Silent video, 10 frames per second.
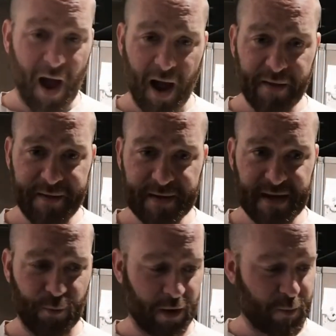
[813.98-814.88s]
Other things
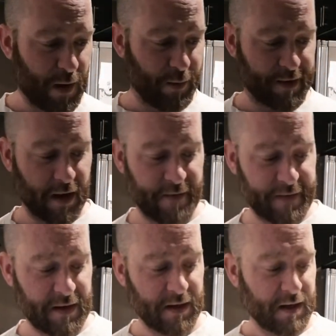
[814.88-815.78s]
that work well with
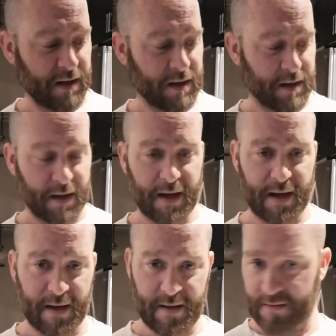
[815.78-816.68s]
coffee,
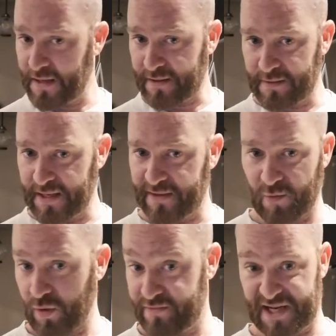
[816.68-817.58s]

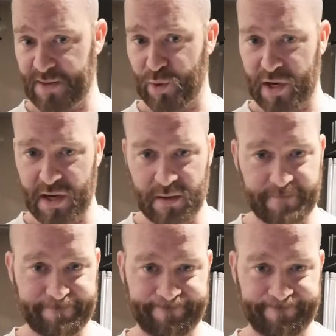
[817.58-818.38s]
or Tia Maria,